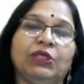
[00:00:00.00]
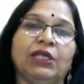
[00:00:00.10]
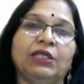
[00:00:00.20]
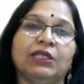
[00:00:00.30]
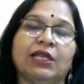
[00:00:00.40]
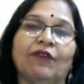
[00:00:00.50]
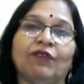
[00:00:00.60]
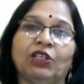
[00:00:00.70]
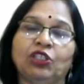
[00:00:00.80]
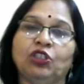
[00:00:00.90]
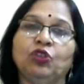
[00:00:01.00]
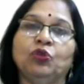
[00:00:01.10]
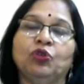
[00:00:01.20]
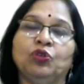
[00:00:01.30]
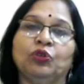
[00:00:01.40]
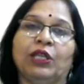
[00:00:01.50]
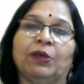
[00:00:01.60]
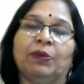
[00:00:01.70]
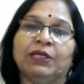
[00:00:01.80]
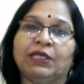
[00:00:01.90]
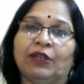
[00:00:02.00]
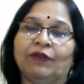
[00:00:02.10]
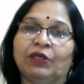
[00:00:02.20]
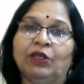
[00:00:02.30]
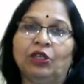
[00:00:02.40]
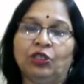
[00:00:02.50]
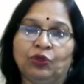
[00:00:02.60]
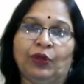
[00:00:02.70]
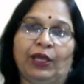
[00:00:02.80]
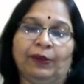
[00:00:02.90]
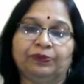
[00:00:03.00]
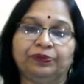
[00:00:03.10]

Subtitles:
changes have continued to take place even today.